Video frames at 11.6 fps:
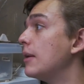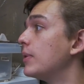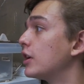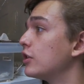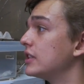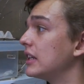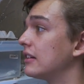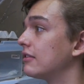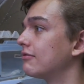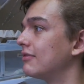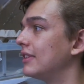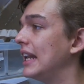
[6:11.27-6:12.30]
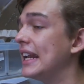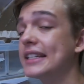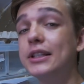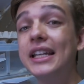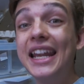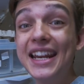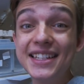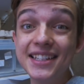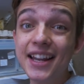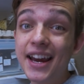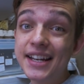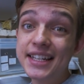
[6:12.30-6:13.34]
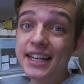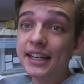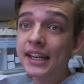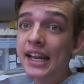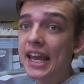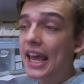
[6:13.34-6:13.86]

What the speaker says: because it lets less light in,